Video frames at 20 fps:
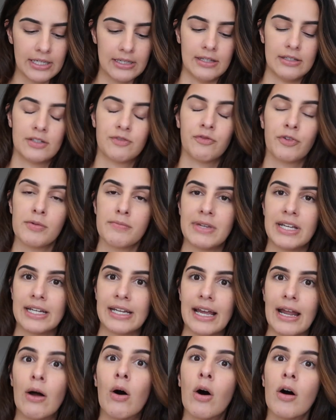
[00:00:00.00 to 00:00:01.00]
and for me to
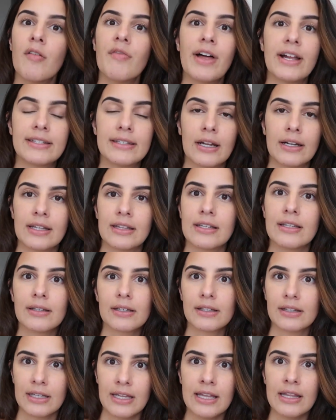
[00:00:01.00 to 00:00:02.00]
get all that done
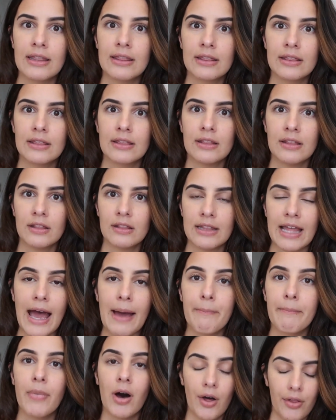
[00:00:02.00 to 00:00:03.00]
in
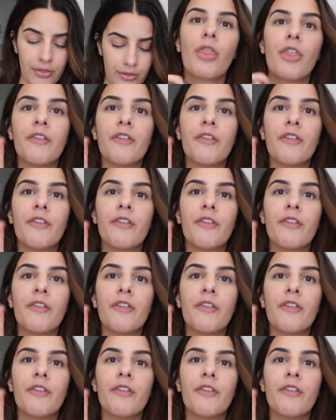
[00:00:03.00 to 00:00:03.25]
that month.